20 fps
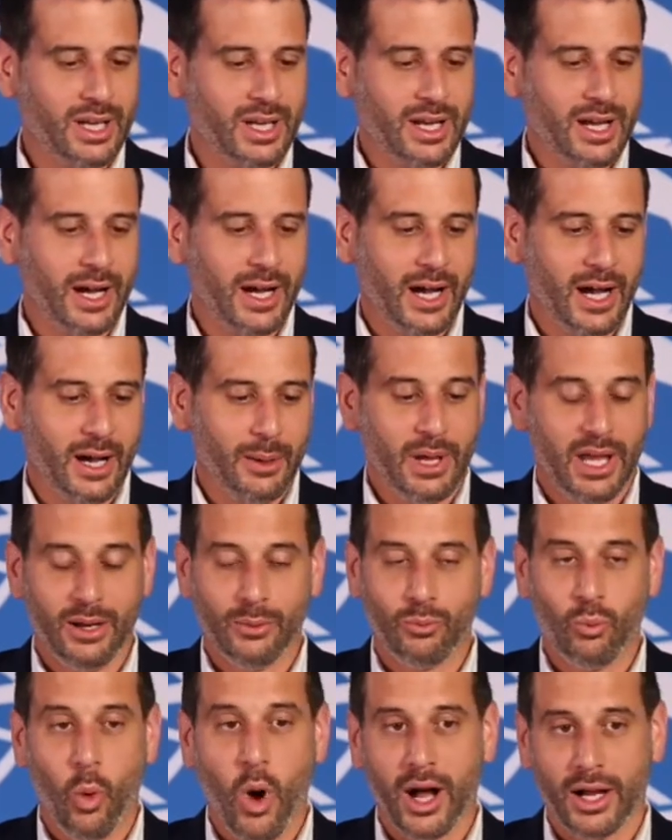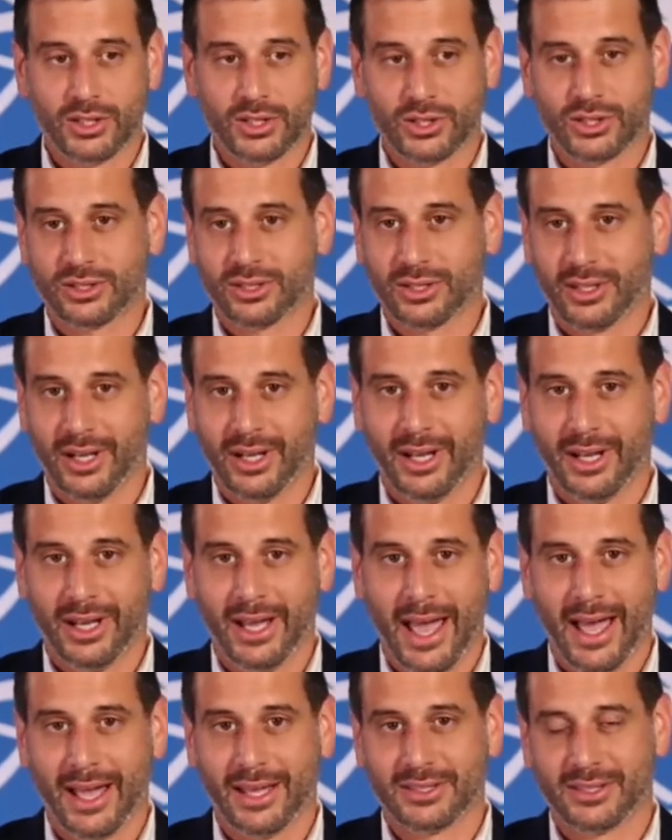and watched
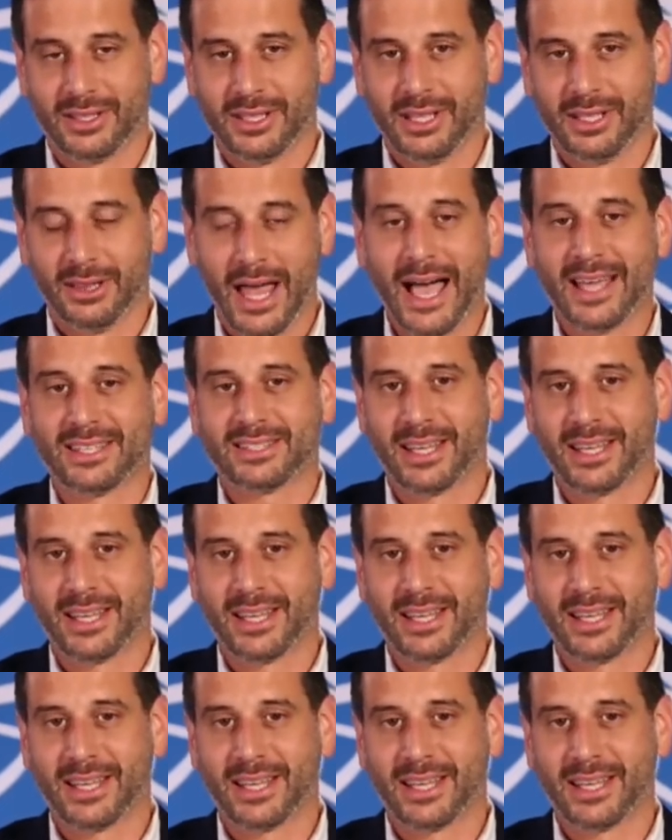as the last